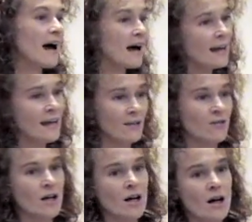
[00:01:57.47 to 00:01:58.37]
that
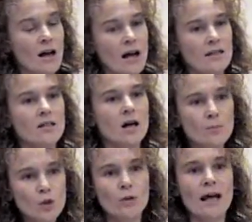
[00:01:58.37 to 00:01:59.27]
era has
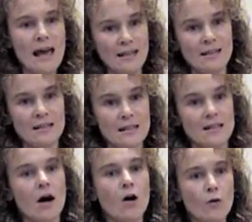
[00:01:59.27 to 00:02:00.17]
come to an end.
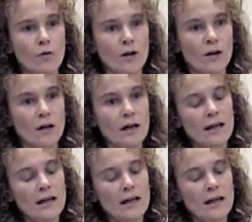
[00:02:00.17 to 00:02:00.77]
It's over.